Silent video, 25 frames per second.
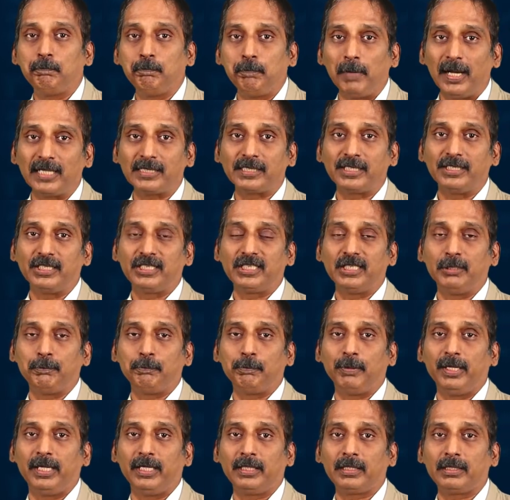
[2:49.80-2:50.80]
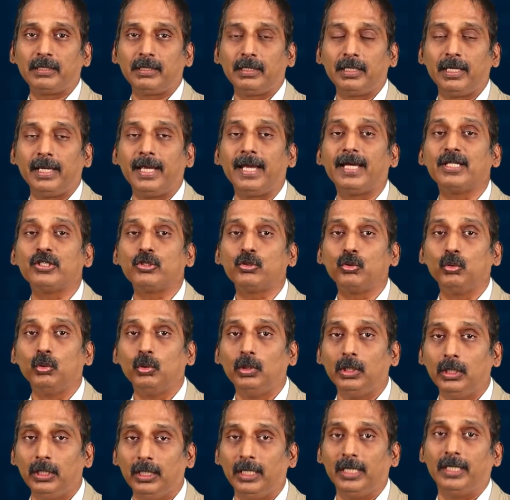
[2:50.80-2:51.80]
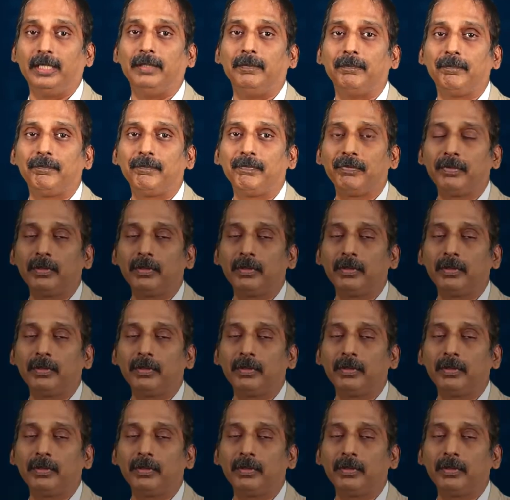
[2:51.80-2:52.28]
participate as you learn.